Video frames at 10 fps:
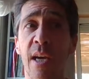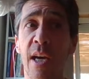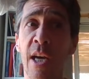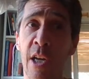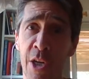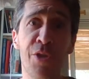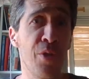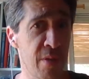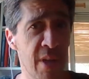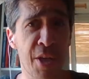I learned
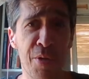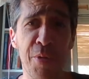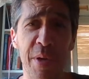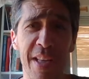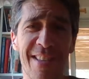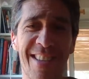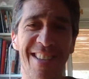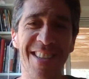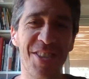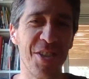to agree with it,
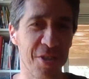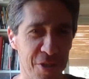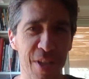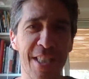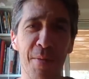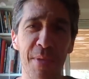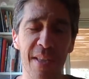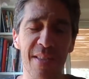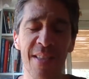to accept it.